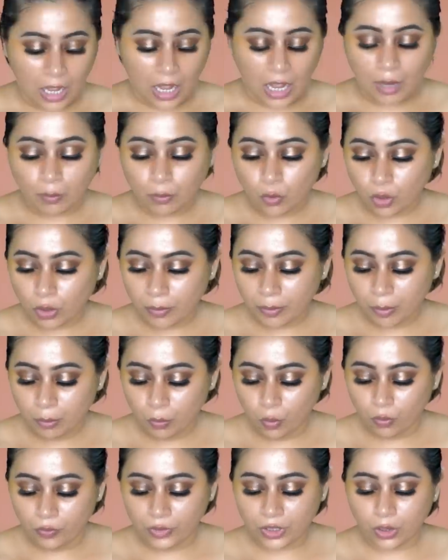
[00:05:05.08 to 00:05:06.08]
I'm I'm going to be
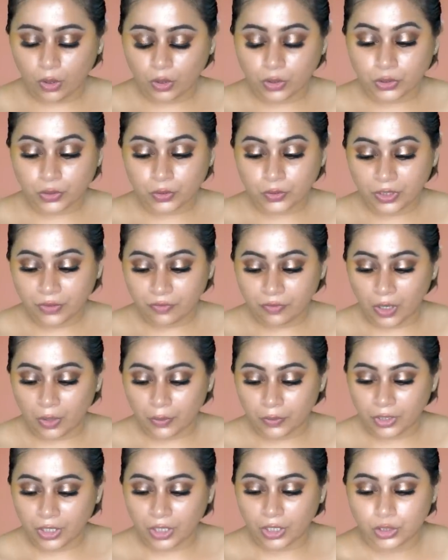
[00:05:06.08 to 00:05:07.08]
moving on to the
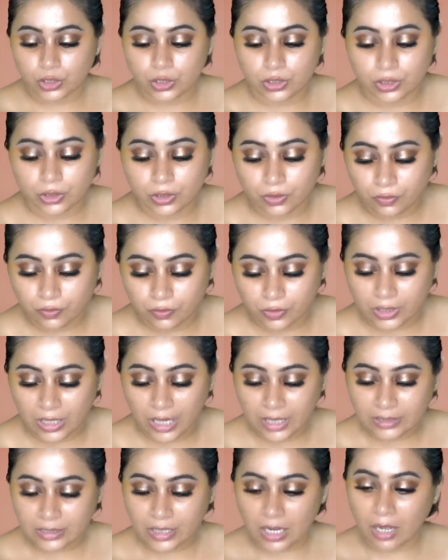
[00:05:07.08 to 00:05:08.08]
foundation. For
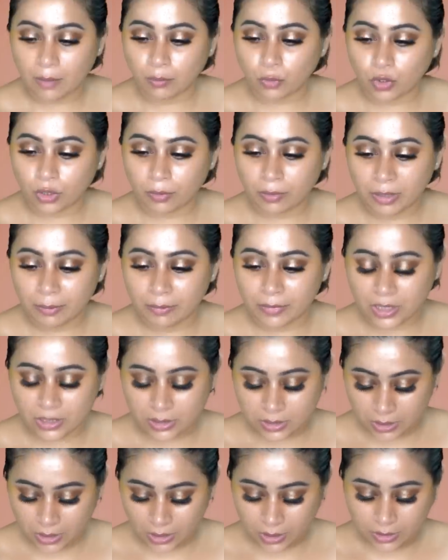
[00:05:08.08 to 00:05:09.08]
that, I'm going to be
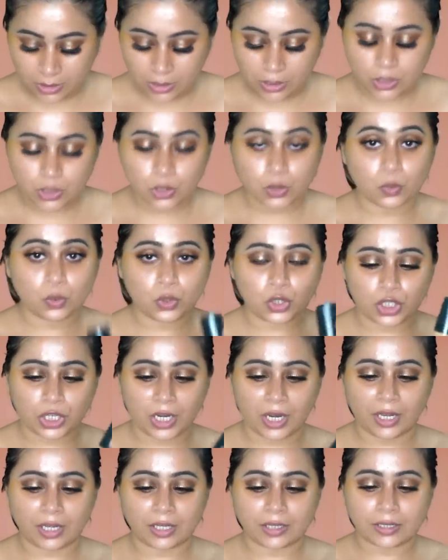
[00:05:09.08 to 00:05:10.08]
mixing these two
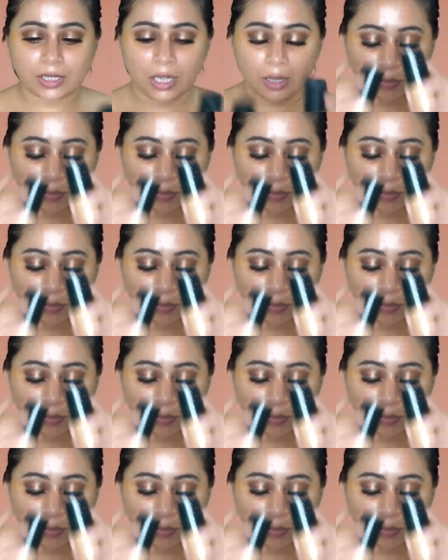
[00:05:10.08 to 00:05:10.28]
shades.